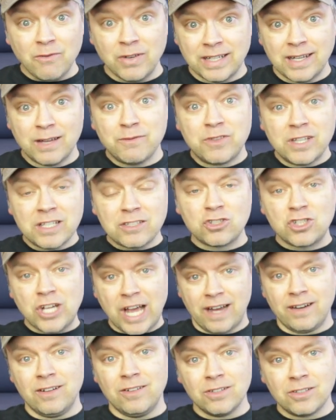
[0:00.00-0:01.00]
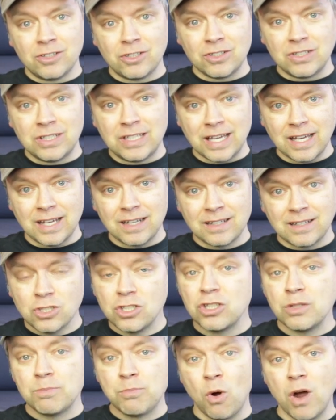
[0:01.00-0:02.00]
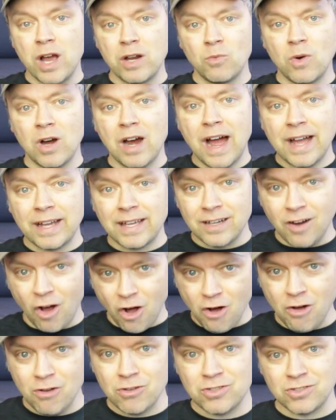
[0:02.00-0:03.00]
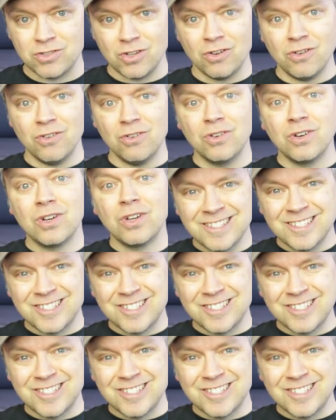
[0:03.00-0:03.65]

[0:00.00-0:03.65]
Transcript: it if this channel could get to the point where I can also